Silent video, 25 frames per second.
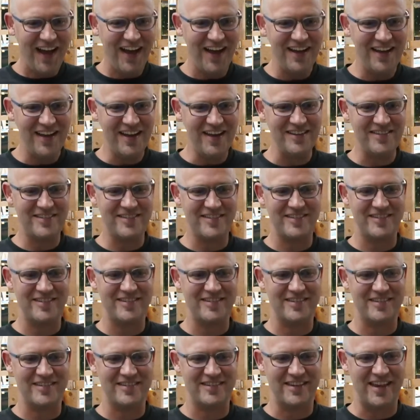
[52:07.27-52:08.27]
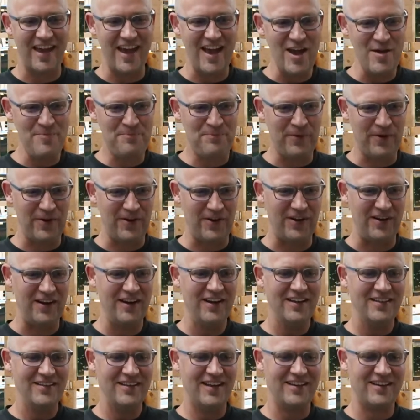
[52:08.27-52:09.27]
It's Scaper,
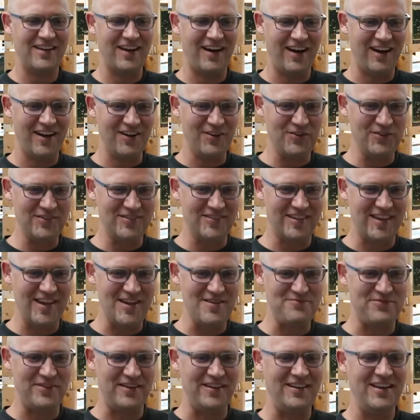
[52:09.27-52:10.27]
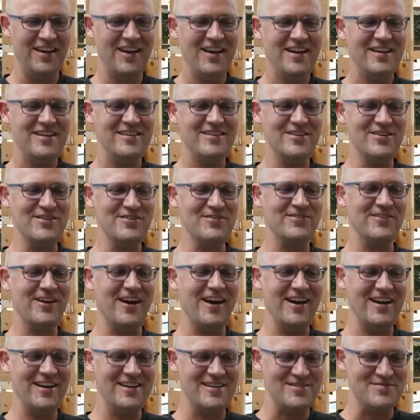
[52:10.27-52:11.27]
like aquascaping. You're
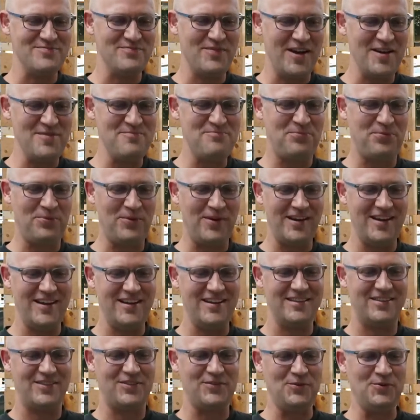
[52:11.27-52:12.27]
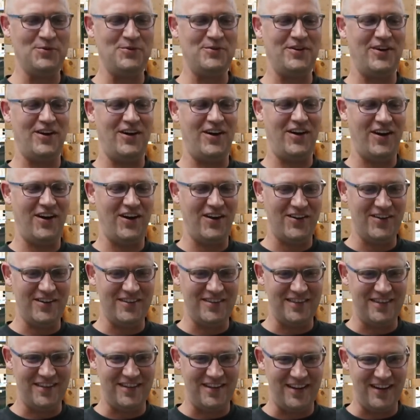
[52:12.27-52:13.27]
right. My brain threw an R
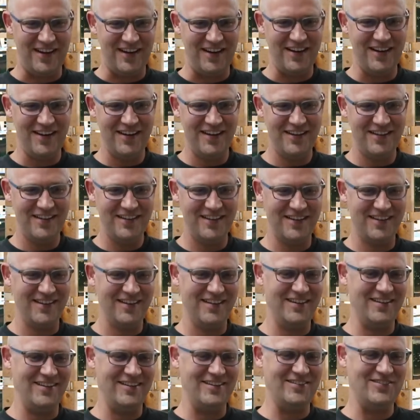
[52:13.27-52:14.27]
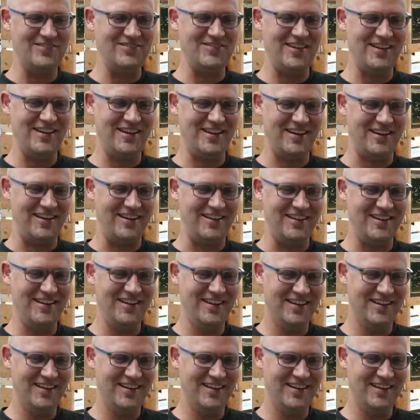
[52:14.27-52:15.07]
in there. Oh, man.